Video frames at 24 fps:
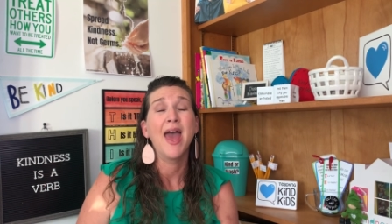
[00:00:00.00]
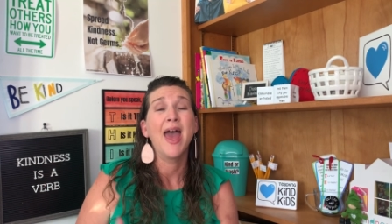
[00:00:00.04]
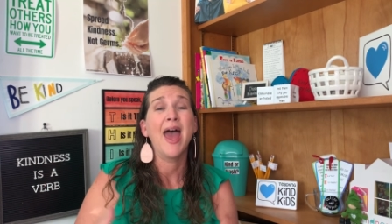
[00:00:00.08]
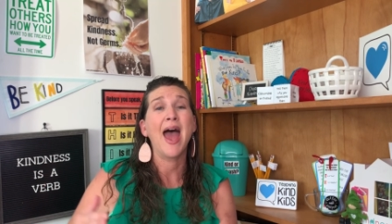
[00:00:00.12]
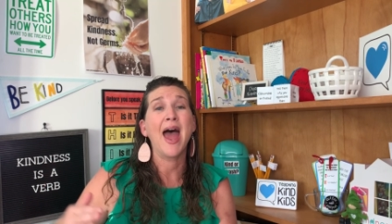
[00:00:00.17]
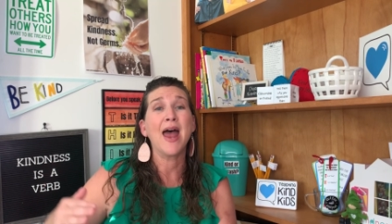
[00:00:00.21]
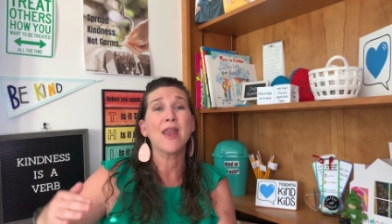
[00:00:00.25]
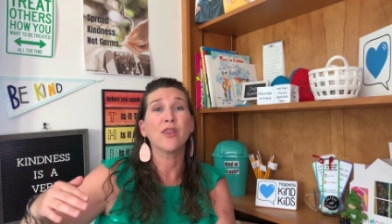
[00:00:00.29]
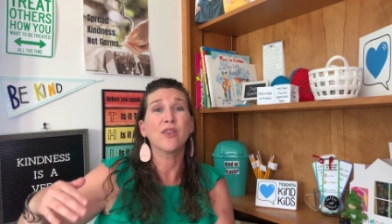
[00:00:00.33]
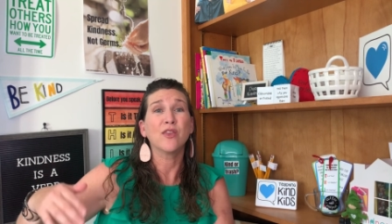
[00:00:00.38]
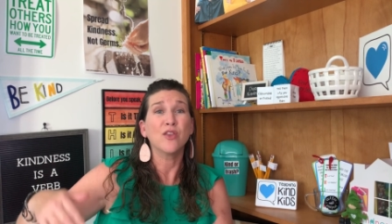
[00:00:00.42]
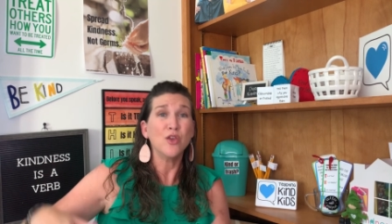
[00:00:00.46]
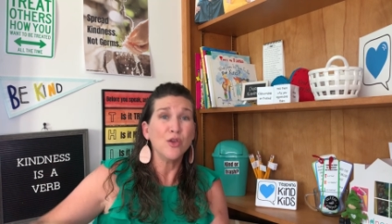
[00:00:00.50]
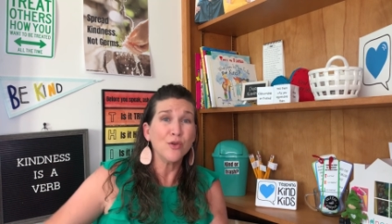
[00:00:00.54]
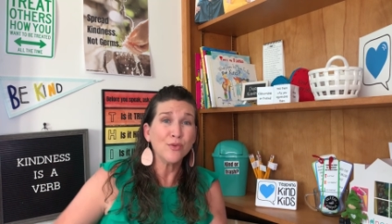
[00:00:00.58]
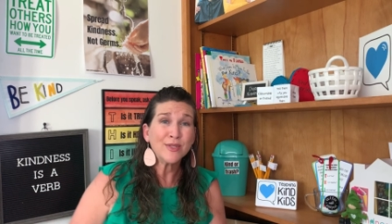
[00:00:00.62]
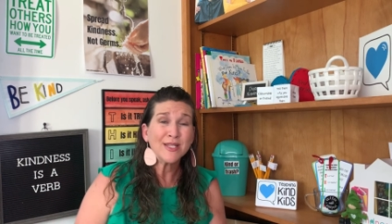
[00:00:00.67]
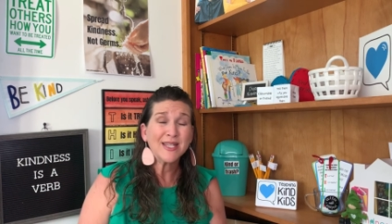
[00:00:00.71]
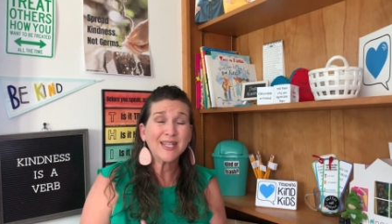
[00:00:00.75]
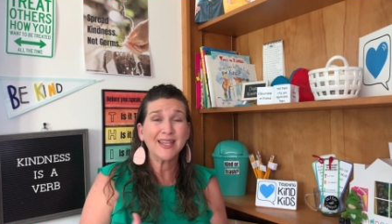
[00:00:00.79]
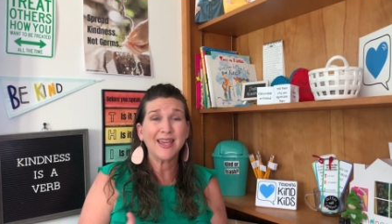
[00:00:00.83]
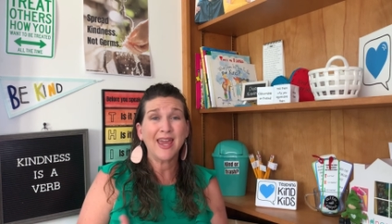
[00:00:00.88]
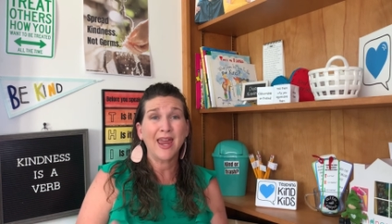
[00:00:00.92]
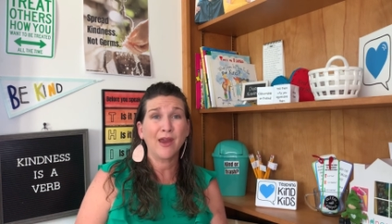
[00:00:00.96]
and use
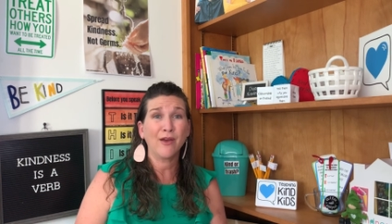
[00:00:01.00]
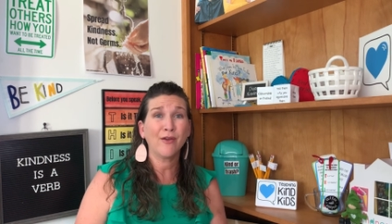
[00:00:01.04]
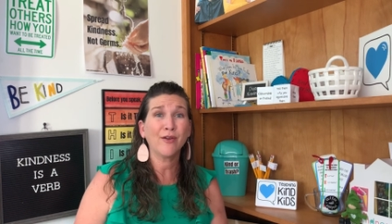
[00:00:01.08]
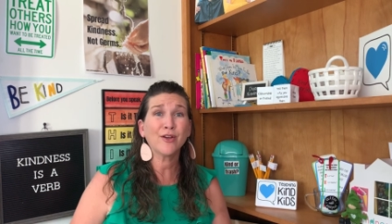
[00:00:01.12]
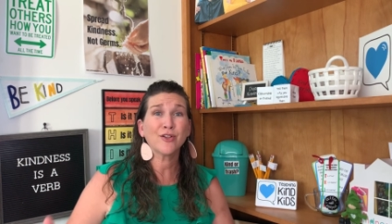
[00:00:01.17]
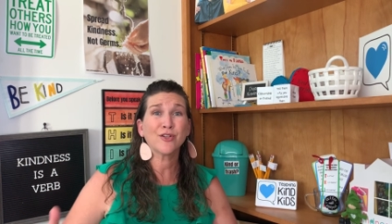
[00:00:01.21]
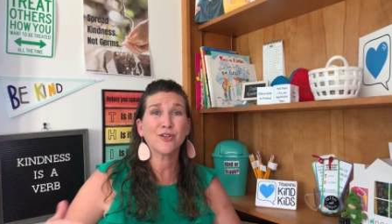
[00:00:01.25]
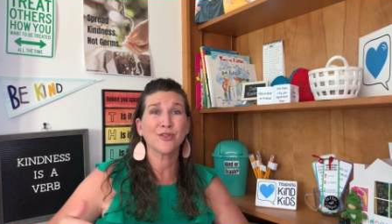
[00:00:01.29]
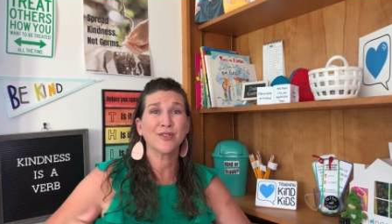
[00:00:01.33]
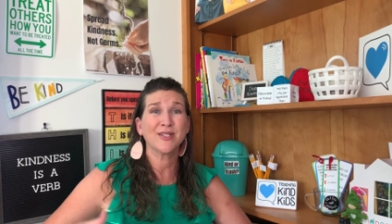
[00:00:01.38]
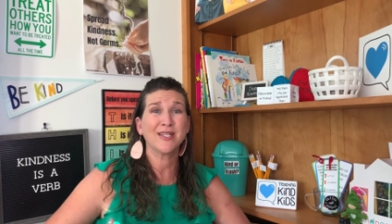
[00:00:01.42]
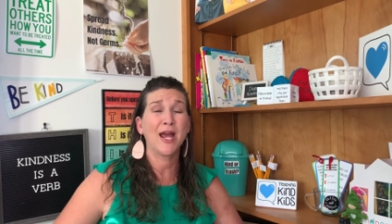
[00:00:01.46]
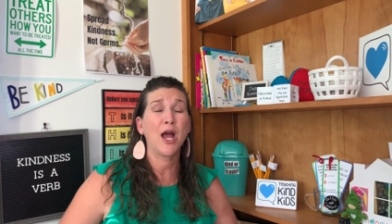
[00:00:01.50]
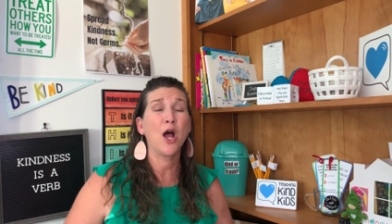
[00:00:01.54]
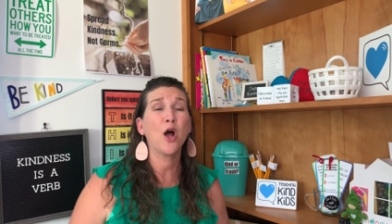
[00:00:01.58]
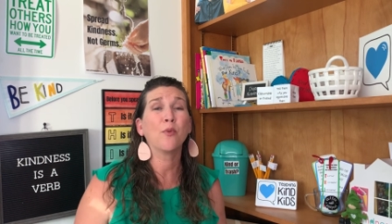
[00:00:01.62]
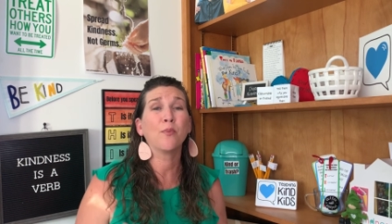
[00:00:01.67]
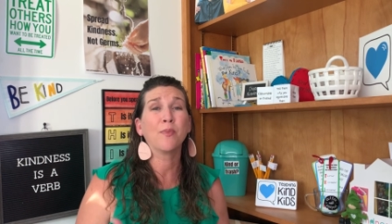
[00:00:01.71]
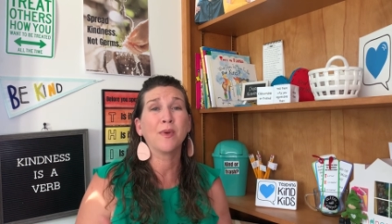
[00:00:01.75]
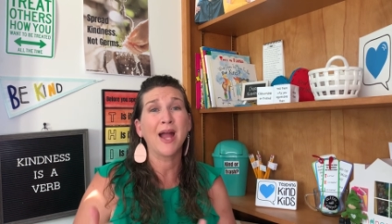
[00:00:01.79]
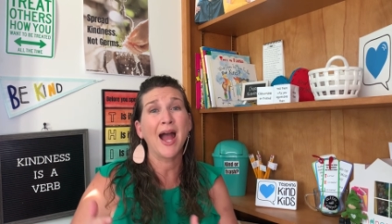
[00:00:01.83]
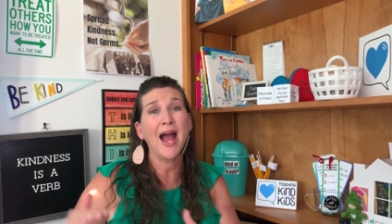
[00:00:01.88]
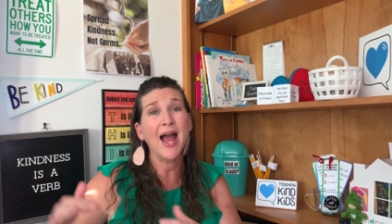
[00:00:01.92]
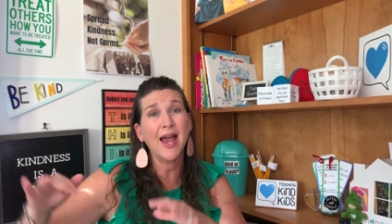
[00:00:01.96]
the characters to
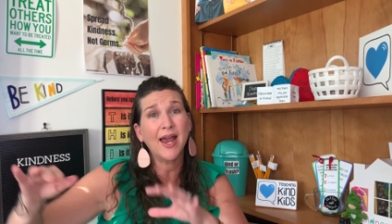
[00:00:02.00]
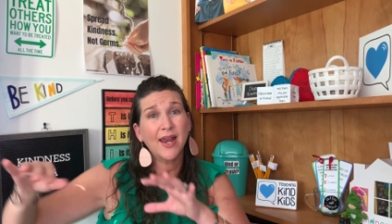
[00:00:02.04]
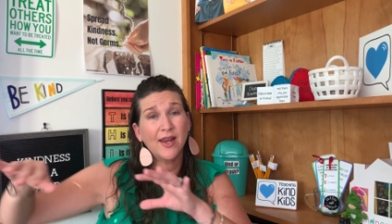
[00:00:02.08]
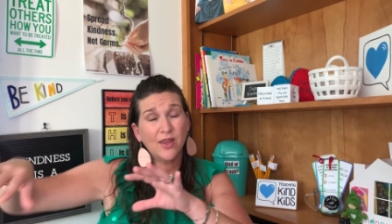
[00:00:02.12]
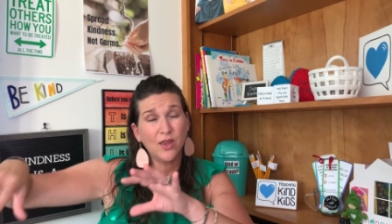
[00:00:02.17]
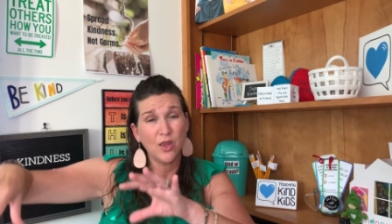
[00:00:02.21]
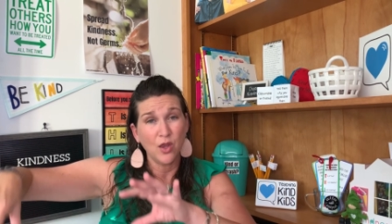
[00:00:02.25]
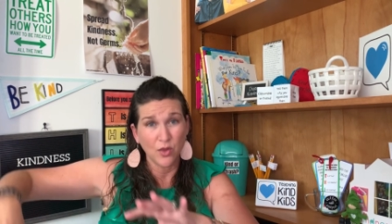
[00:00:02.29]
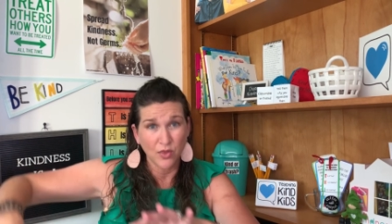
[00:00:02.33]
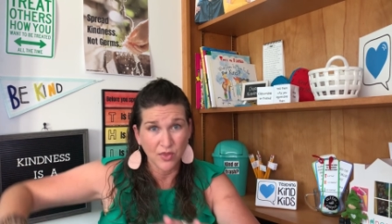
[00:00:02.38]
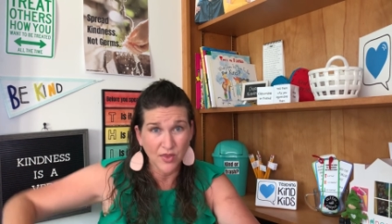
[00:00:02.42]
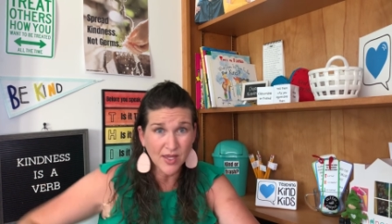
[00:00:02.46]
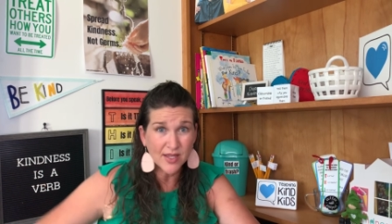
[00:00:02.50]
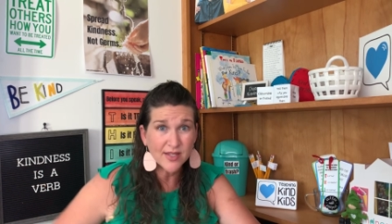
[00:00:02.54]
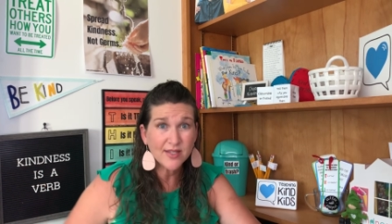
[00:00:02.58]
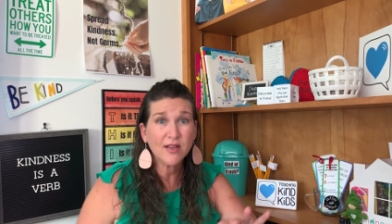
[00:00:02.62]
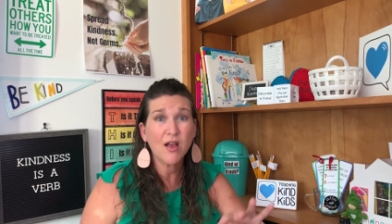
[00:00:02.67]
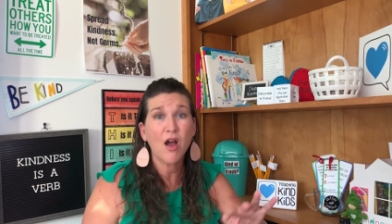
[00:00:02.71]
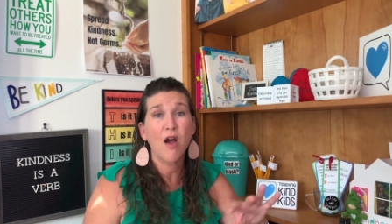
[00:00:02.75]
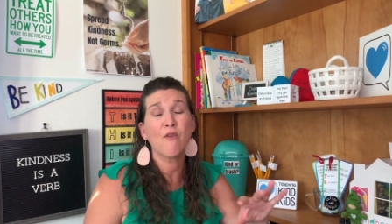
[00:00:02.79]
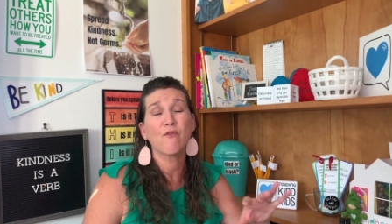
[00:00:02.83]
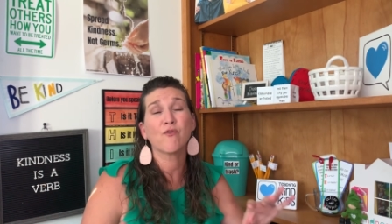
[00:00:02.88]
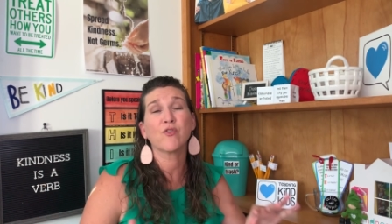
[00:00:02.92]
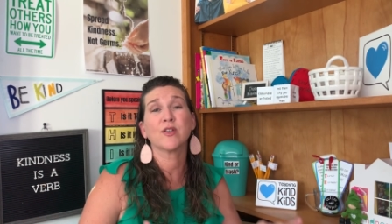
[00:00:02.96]
help guide these
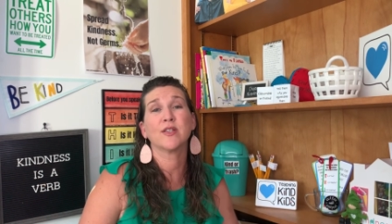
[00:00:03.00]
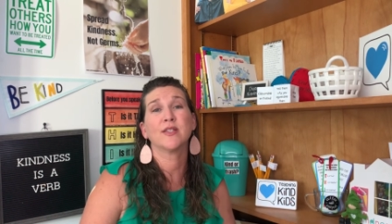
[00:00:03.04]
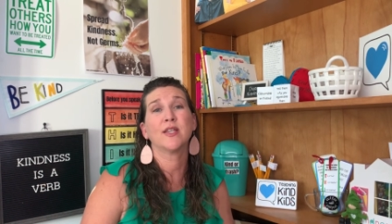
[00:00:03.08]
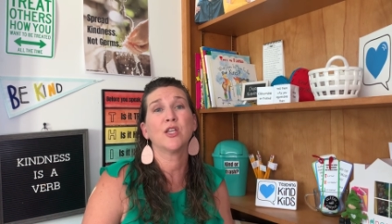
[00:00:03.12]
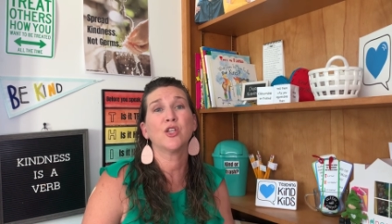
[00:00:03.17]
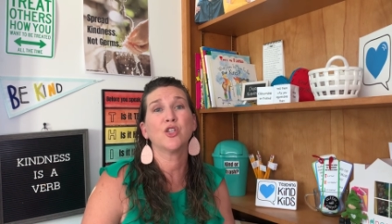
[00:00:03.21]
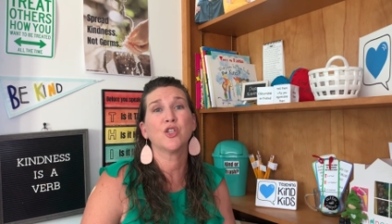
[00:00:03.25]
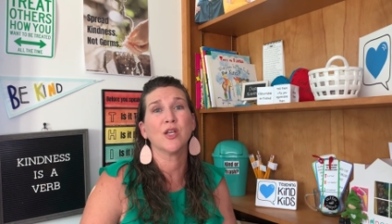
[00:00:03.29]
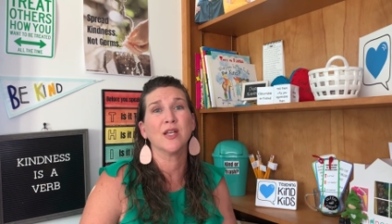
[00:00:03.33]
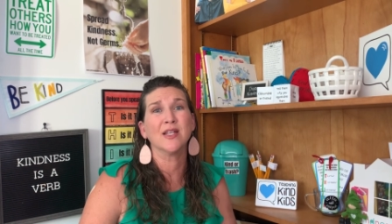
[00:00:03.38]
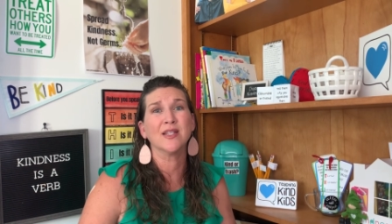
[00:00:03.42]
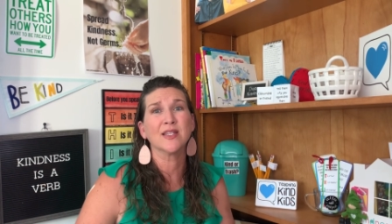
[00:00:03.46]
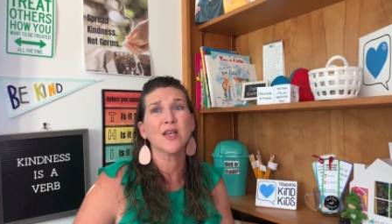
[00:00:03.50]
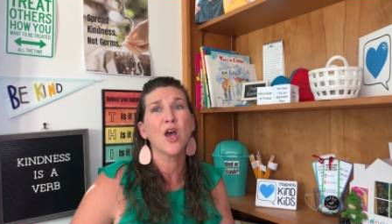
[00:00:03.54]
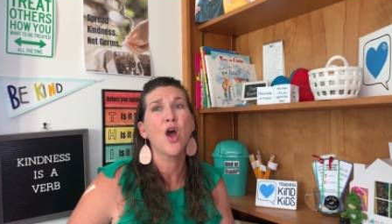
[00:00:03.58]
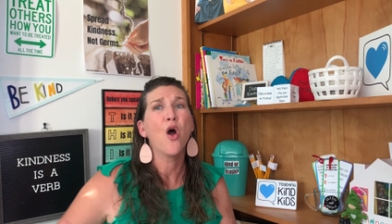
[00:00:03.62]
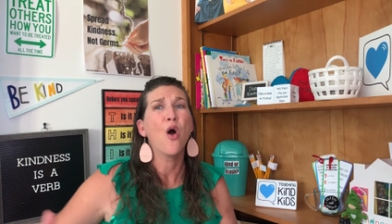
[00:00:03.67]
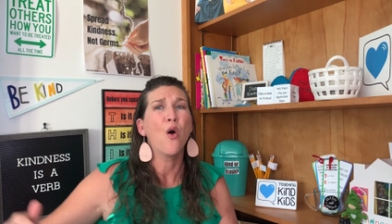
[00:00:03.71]
conversations.